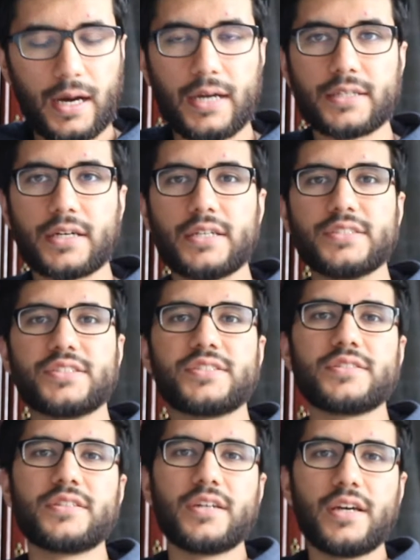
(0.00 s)
Hi guys,
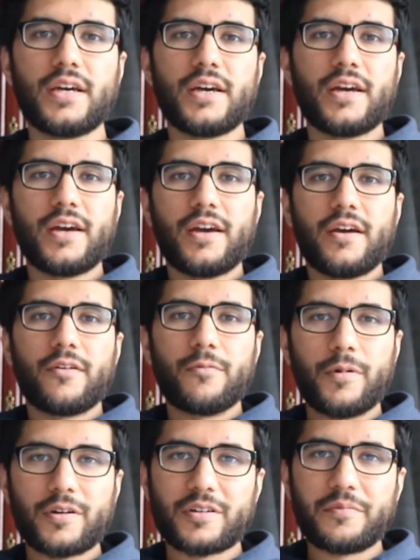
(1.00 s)

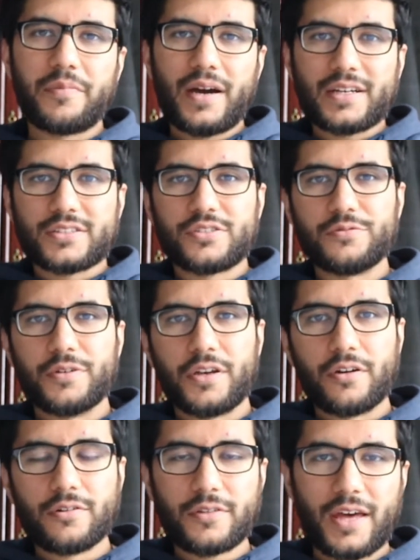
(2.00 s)
welcome back to
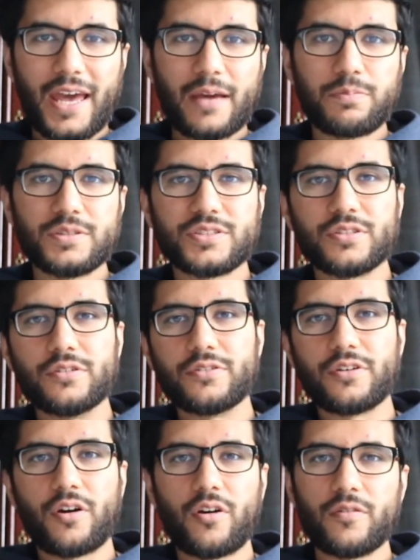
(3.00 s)
another
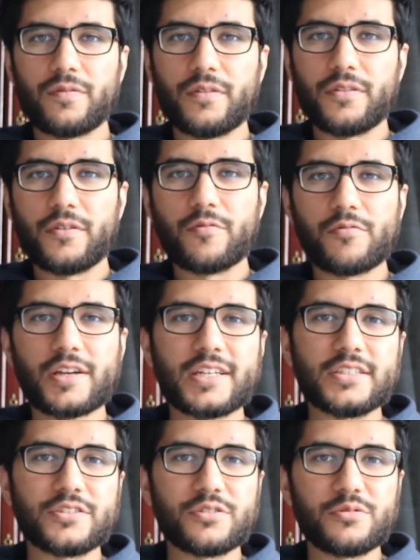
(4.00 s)
episode of the
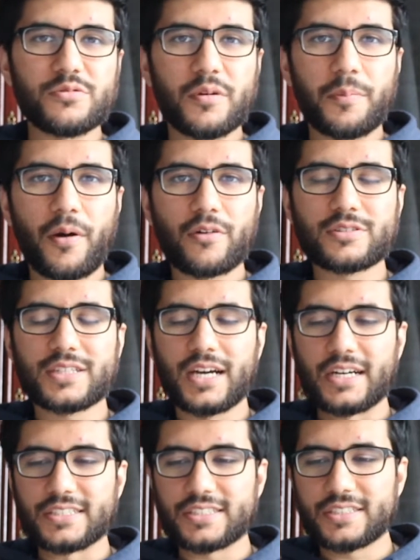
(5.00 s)
Ricky2ra
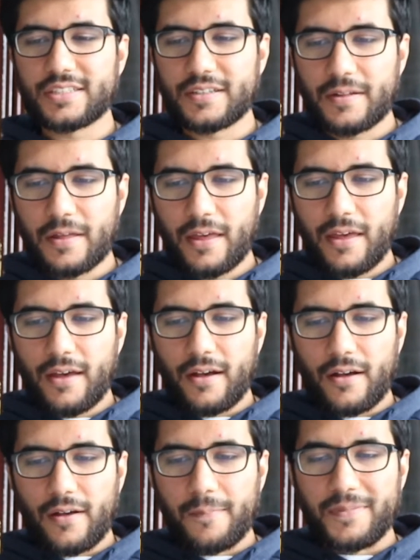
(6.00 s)
podcast.
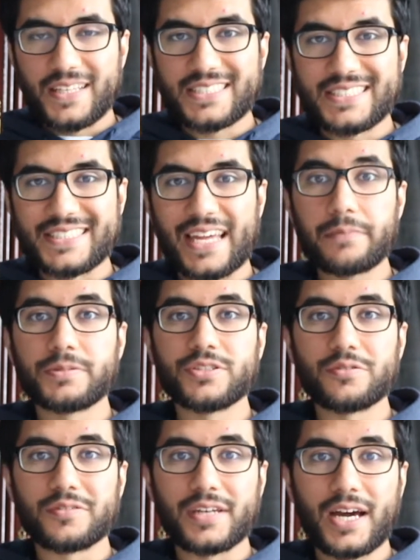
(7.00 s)
This is
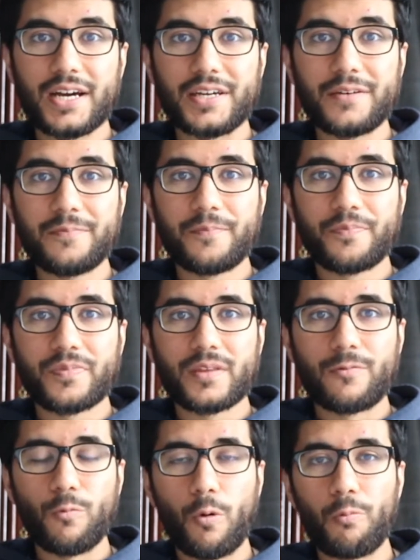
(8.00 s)
episode 9.
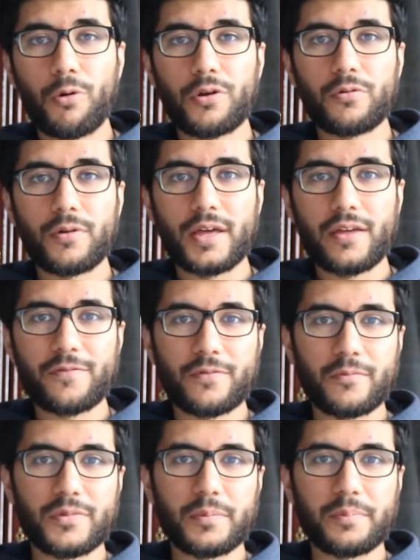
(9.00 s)
We're one away
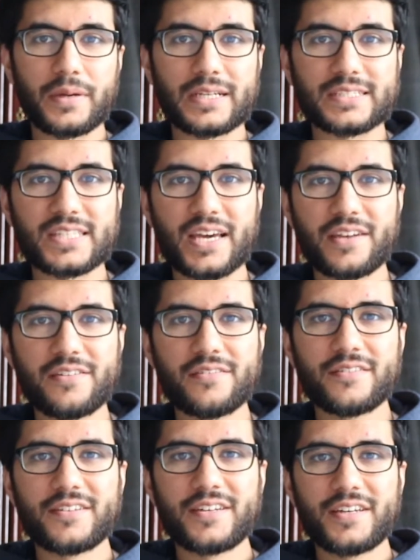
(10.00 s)
from the Big Ten,
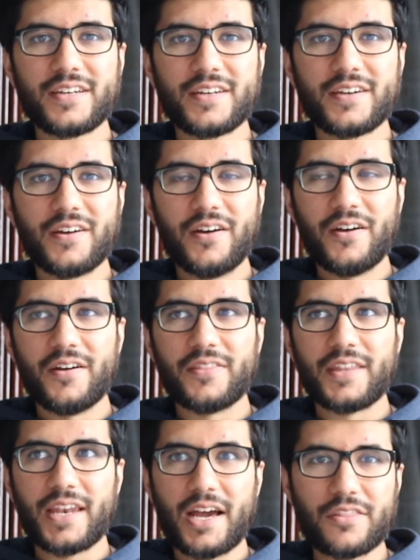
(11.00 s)

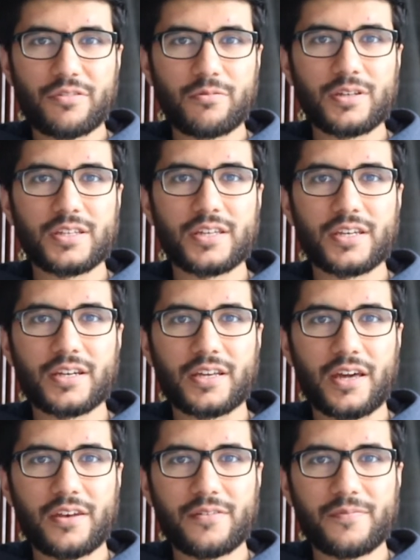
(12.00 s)
the ninth week in
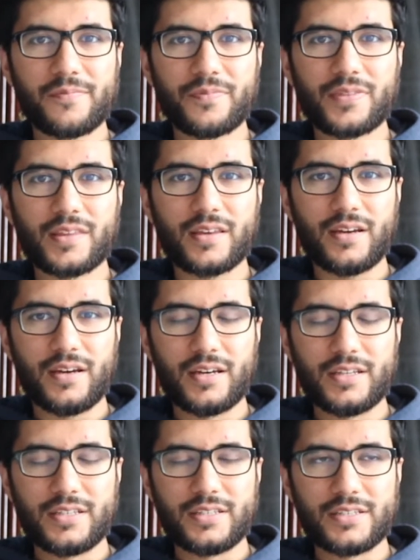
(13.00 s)
again,
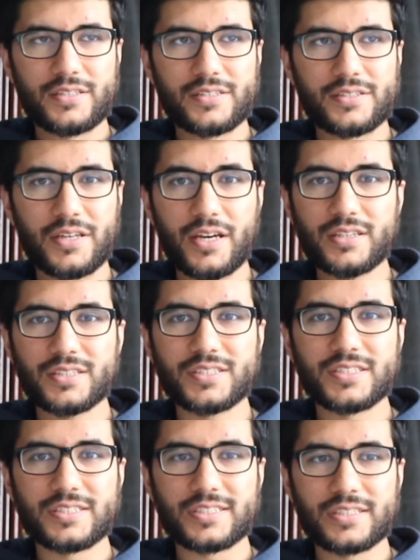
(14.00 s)
and yeah, this
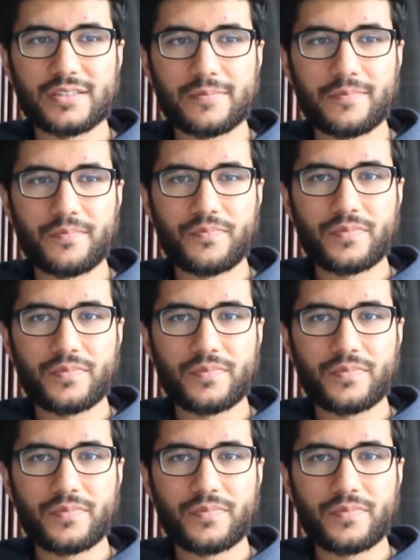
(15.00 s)
is I'm